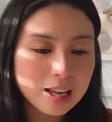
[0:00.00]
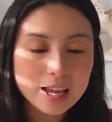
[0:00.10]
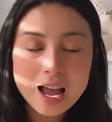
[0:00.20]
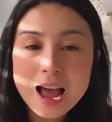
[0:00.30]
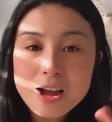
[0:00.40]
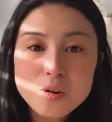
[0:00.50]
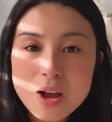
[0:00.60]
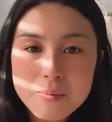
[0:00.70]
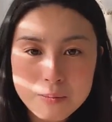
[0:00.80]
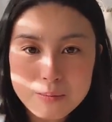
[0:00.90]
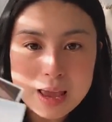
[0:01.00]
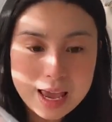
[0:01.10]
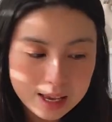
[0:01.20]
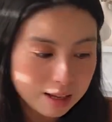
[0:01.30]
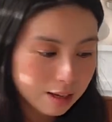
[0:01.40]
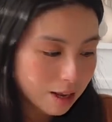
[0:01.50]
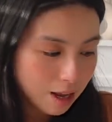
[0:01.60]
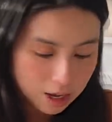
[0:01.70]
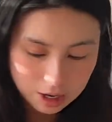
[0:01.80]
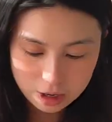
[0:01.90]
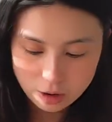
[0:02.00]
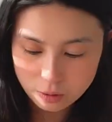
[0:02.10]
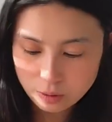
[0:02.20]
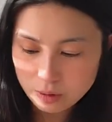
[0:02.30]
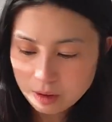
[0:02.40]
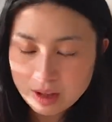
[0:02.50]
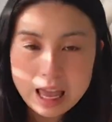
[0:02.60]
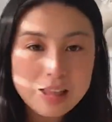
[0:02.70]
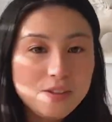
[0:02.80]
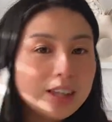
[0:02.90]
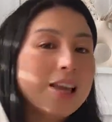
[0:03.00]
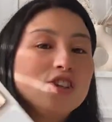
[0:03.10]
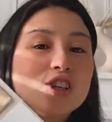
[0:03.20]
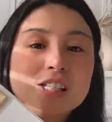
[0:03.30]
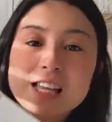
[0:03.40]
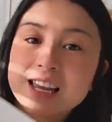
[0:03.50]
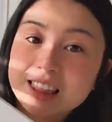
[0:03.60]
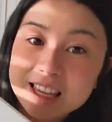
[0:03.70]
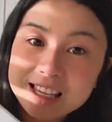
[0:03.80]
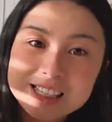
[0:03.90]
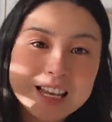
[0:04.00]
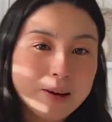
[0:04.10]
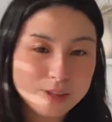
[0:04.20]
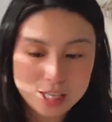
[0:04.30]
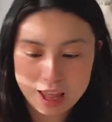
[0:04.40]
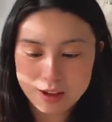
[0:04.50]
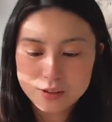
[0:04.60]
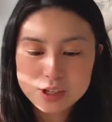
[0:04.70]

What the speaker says: And like, how do I make, invitations like these come to life?